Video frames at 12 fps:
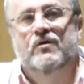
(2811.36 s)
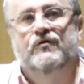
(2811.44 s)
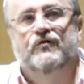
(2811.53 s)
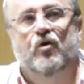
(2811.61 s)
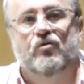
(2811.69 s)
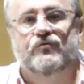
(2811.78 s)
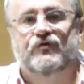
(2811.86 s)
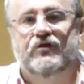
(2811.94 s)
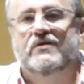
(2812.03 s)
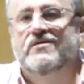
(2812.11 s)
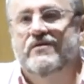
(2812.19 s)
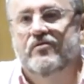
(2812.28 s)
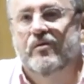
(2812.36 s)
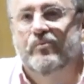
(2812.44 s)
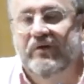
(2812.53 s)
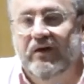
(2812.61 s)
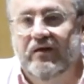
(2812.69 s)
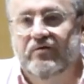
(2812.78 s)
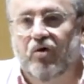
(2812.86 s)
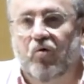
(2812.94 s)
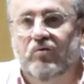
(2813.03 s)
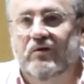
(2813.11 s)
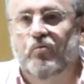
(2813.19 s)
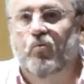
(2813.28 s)
So gene therapy can
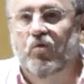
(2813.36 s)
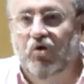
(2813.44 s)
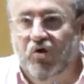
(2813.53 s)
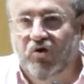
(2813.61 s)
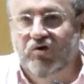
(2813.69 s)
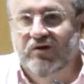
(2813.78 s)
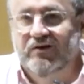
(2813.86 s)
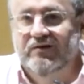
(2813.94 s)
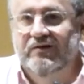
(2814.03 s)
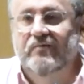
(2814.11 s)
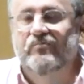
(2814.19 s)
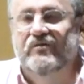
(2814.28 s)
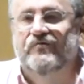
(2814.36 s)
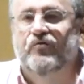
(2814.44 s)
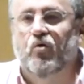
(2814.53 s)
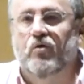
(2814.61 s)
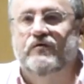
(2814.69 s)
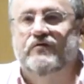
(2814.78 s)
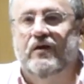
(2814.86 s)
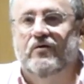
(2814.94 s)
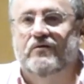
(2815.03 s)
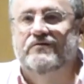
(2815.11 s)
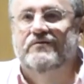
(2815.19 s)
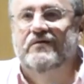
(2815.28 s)
only work before
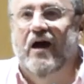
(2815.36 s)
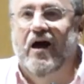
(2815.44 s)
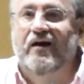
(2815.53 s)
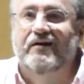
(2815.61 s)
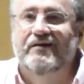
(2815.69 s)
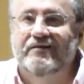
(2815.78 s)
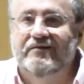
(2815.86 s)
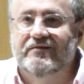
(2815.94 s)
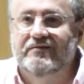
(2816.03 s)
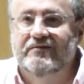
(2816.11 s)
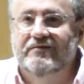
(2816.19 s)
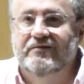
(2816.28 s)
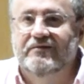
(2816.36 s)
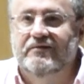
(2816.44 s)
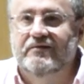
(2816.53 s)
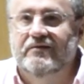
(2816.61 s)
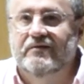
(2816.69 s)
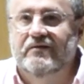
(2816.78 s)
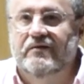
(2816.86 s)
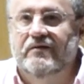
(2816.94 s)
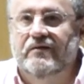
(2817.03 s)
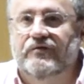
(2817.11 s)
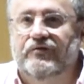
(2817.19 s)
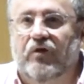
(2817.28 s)
cells die.
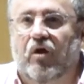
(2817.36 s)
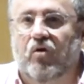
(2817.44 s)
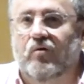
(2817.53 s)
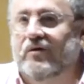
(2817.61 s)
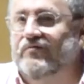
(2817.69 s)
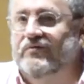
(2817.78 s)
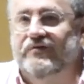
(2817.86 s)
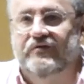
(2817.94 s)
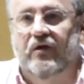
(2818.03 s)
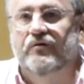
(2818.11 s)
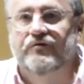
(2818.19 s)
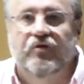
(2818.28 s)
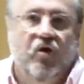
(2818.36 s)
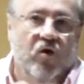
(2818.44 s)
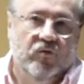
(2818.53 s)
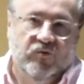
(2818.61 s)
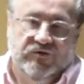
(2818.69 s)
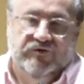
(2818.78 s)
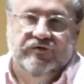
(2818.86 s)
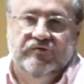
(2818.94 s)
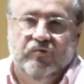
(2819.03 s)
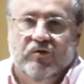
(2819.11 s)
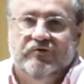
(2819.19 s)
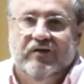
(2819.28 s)
So if the cell's gone, which
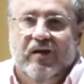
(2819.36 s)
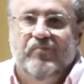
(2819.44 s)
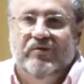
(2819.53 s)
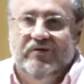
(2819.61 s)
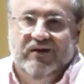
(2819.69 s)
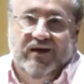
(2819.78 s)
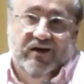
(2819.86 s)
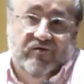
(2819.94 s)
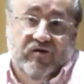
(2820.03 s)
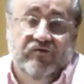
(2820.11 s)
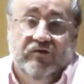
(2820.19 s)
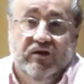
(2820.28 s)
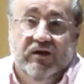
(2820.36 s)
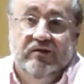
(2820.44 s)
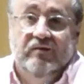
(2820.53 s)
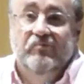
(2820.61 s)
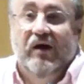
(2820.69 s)
is what's happened here, even in the